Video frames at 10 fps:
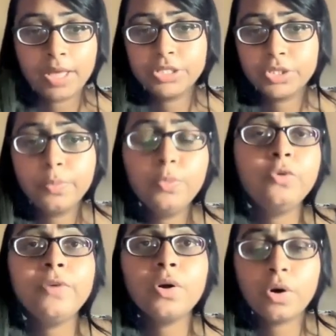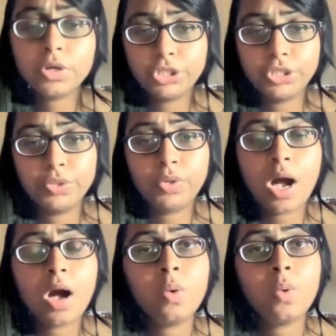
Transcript: So moving on to how